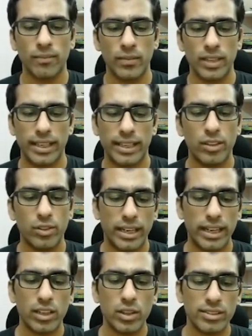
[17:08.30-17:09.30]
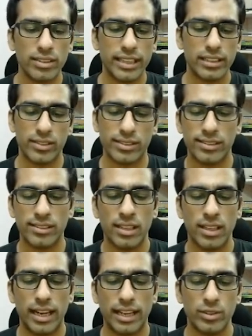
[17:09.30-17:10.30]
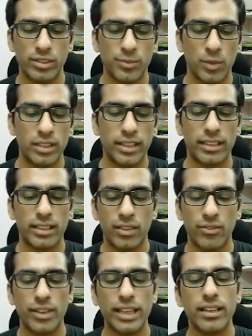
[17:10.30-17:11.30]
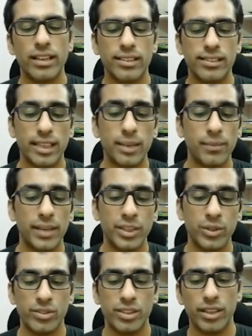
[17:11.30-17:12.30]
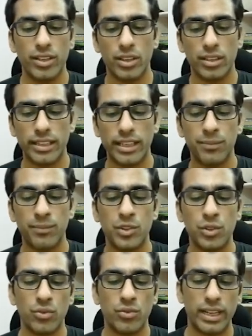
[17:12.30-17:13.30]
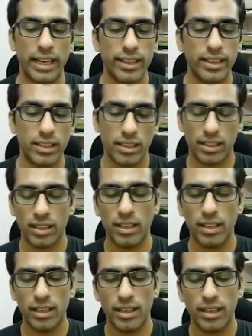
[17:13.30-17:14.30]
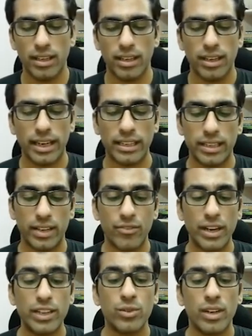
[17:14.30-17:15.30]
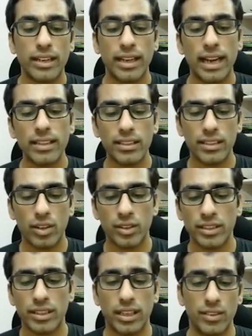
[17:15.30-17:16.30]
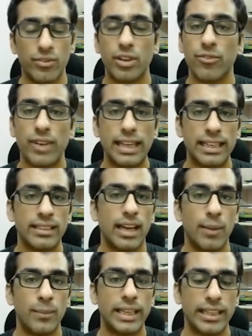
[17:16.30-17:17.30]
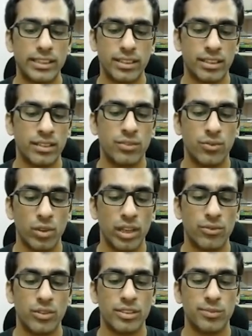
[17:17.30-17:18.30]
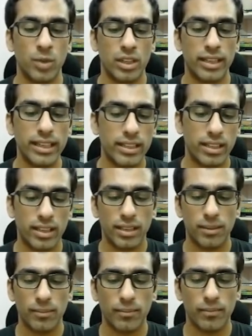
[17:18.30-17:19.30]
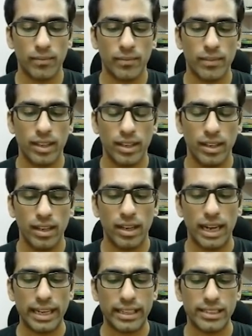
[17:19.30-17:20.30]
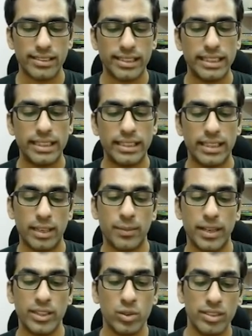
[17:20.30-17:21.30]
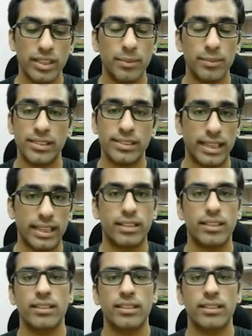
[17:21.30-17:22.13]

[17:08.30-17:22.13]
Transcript: And look, it looks like this. I do a small-get config, set my user.name to Vinayak. And if I do a cat on the config file in the application folder for small-get, I can see that my username is set.